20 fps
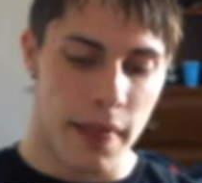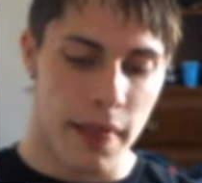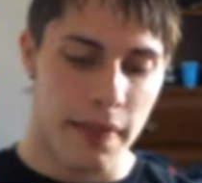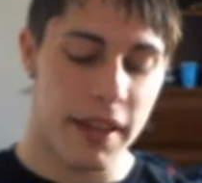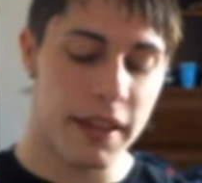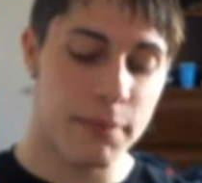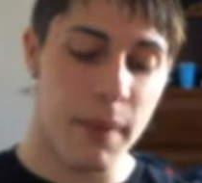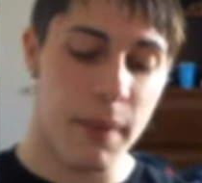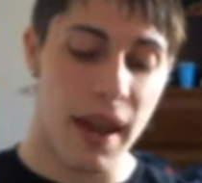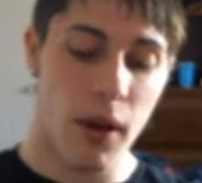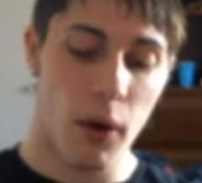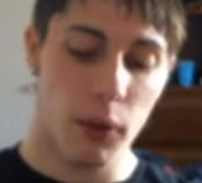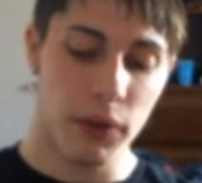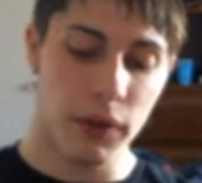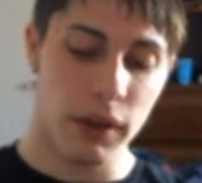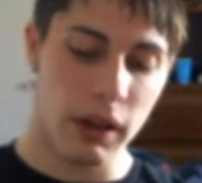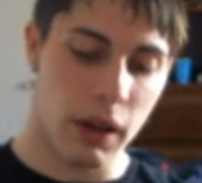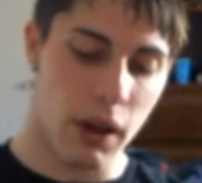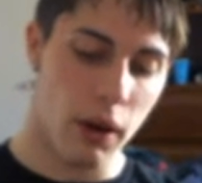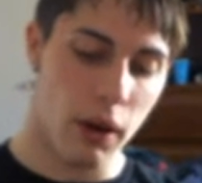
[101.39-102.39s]
This may
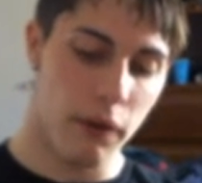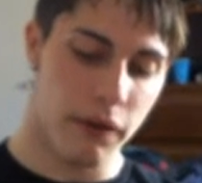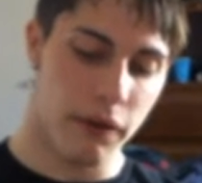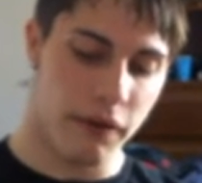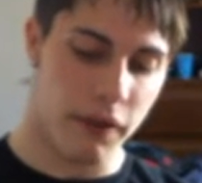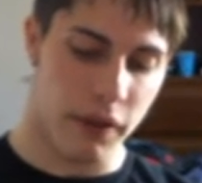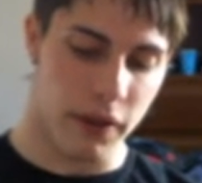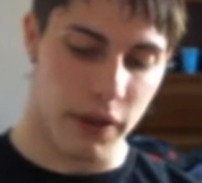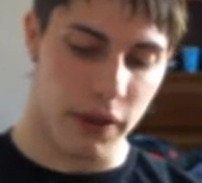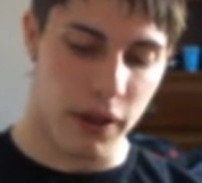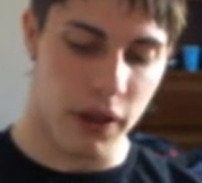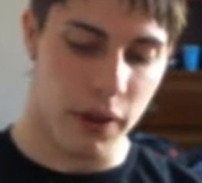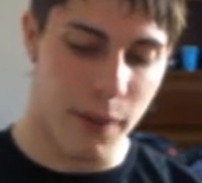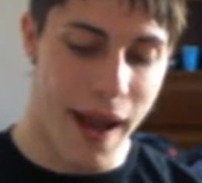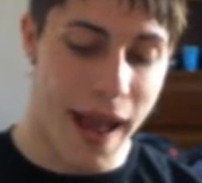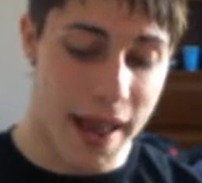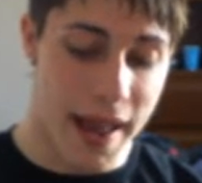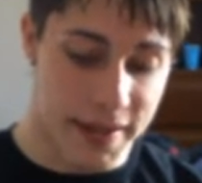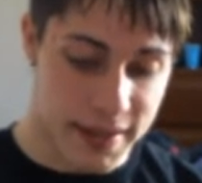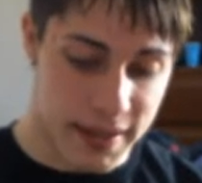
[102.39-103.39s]
only go for the
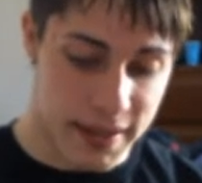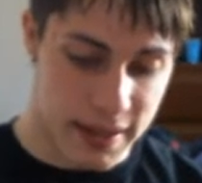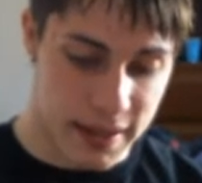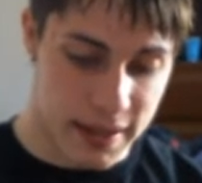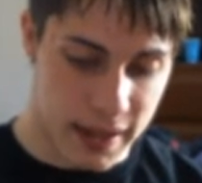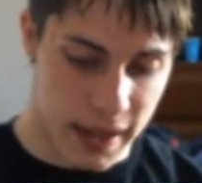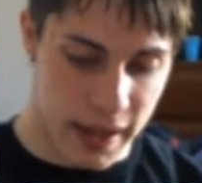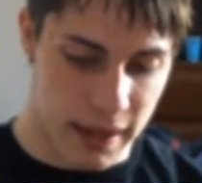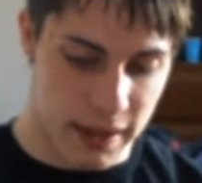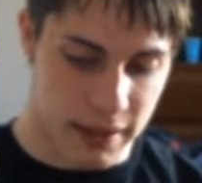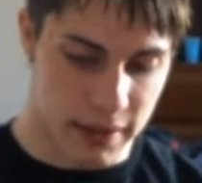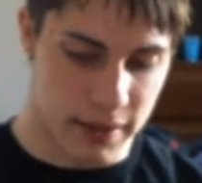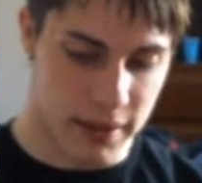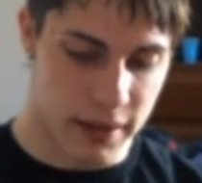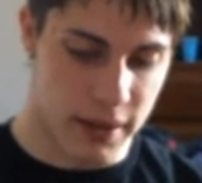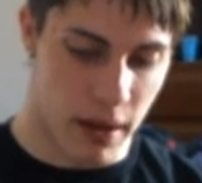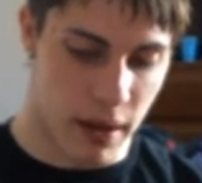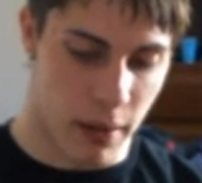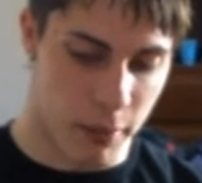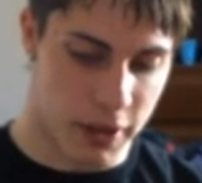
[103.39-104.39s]
US in
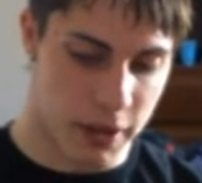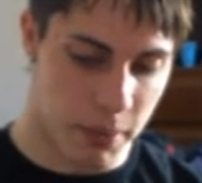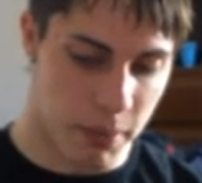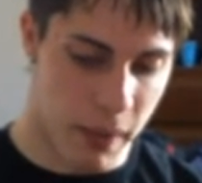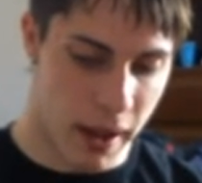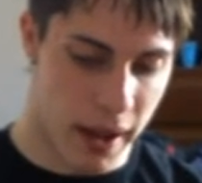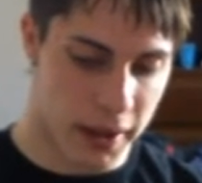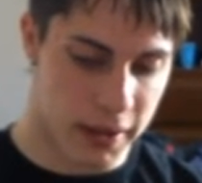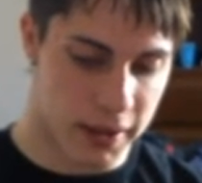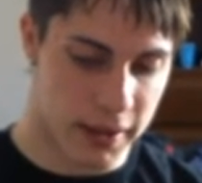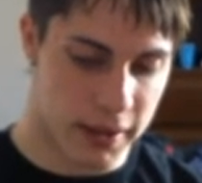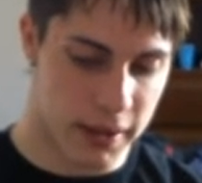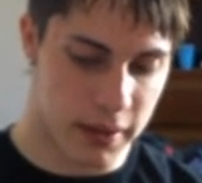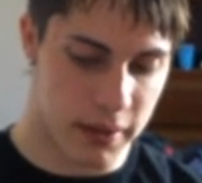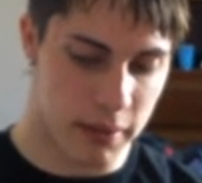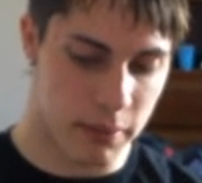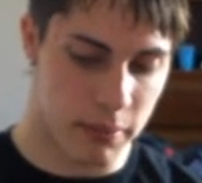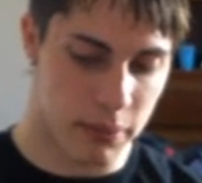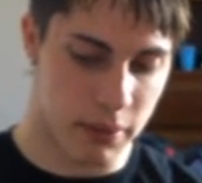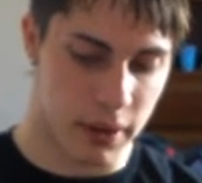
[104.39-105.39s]
some
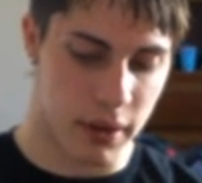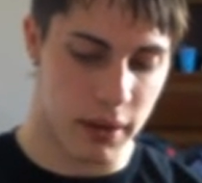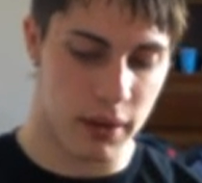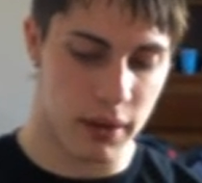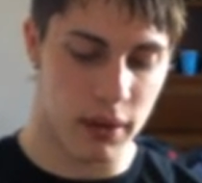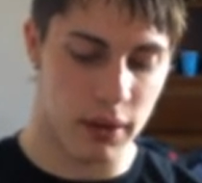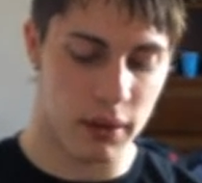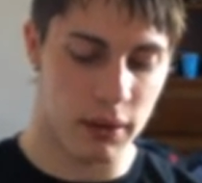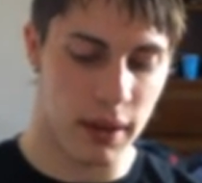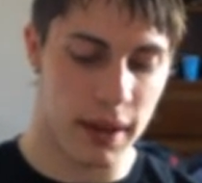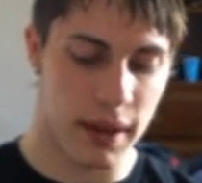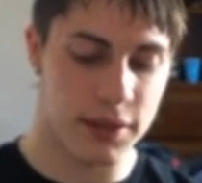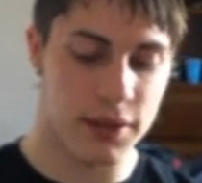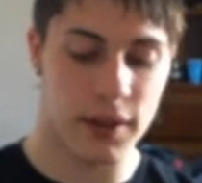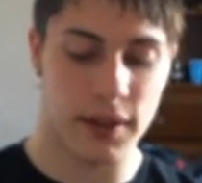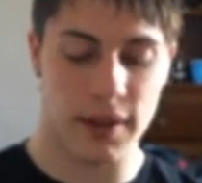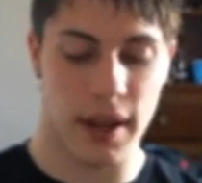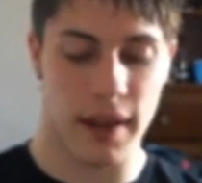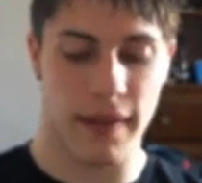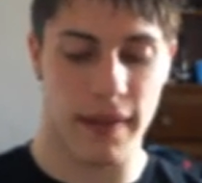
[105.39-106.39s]
respects, but let's
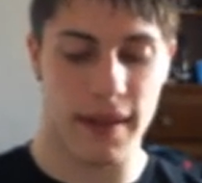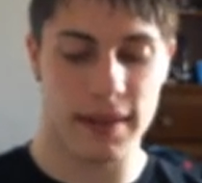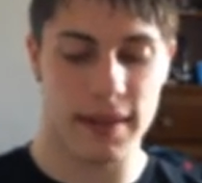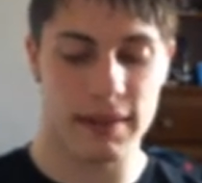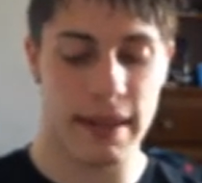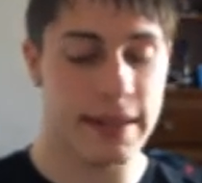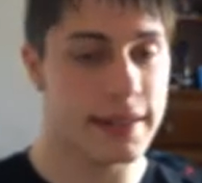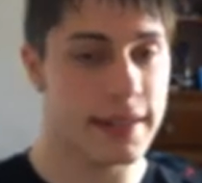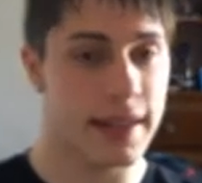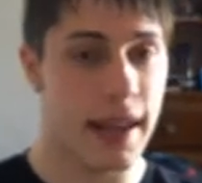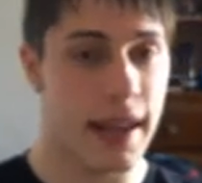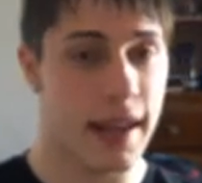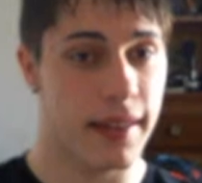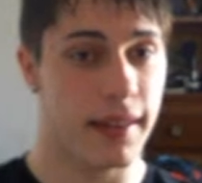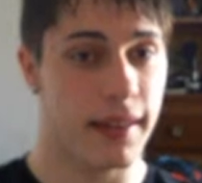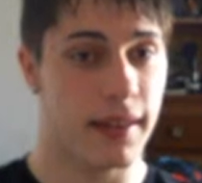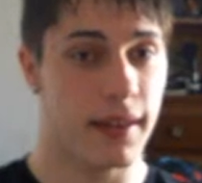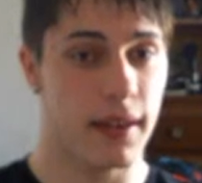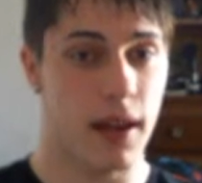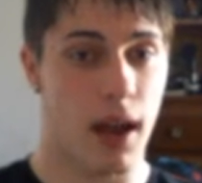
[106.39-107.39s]
just say this. Let's
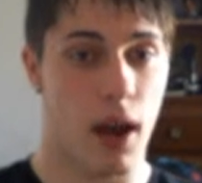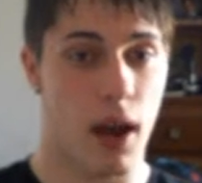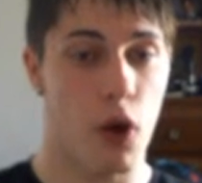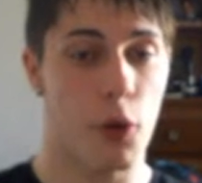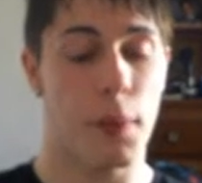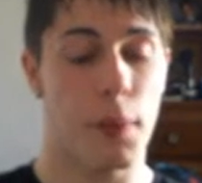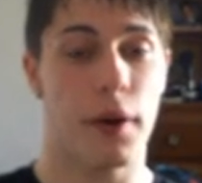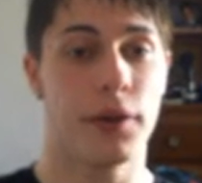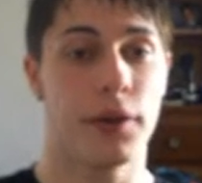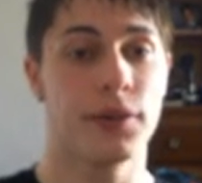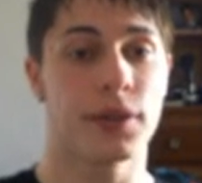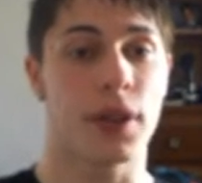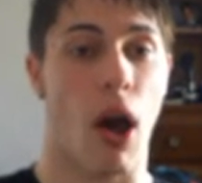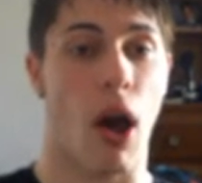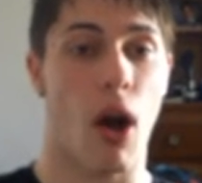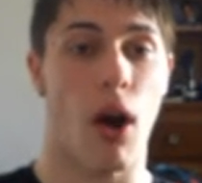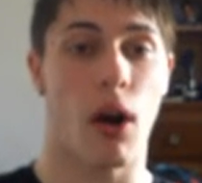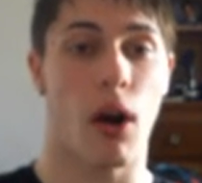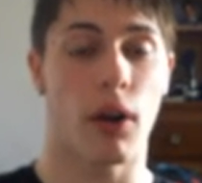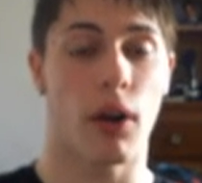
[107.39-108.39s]
say hobos
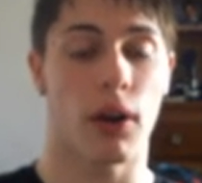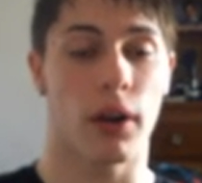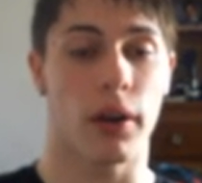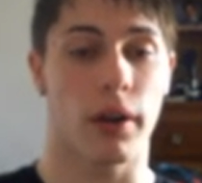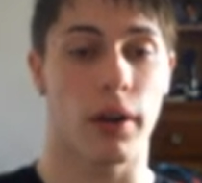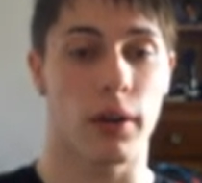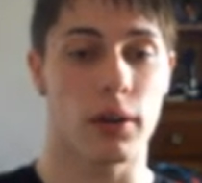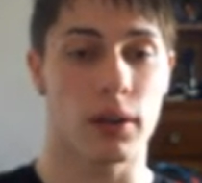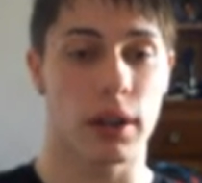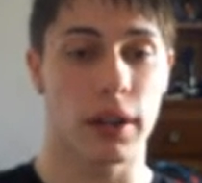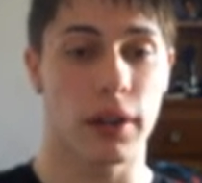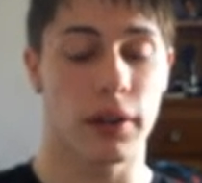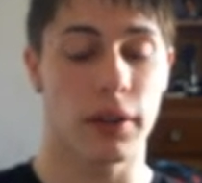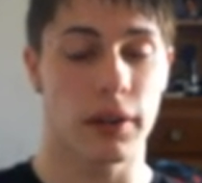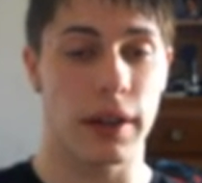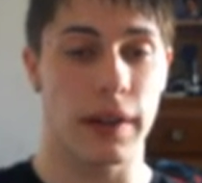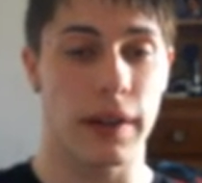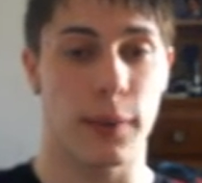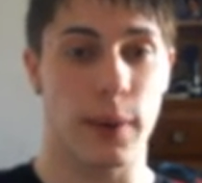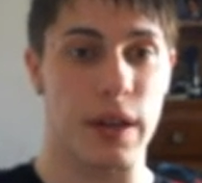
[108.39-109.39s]
are
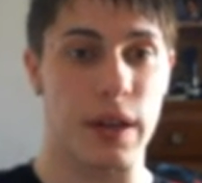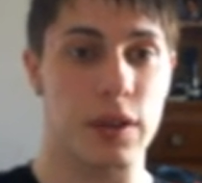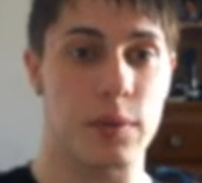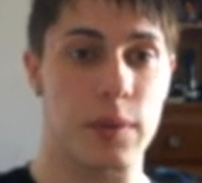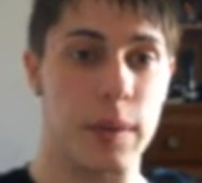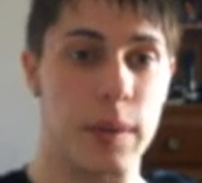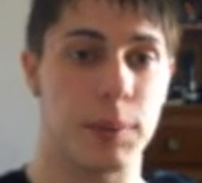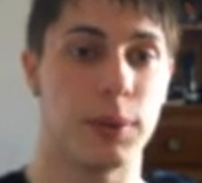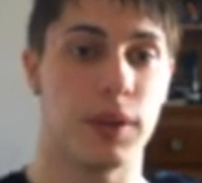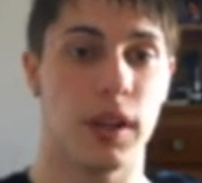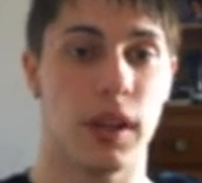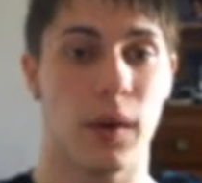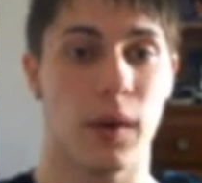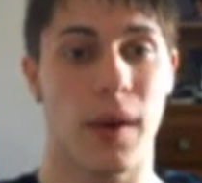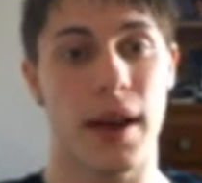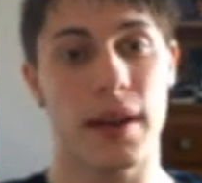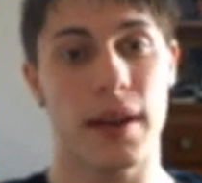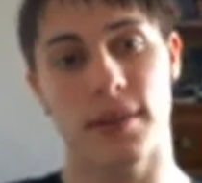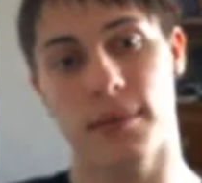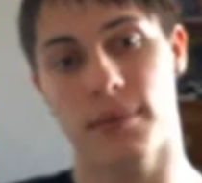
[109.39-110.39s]
literally the richest people in the
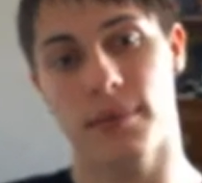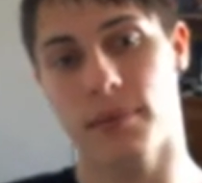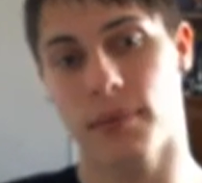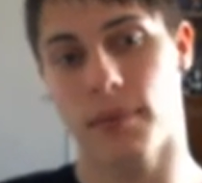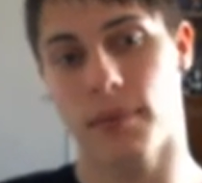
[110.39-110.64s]
US.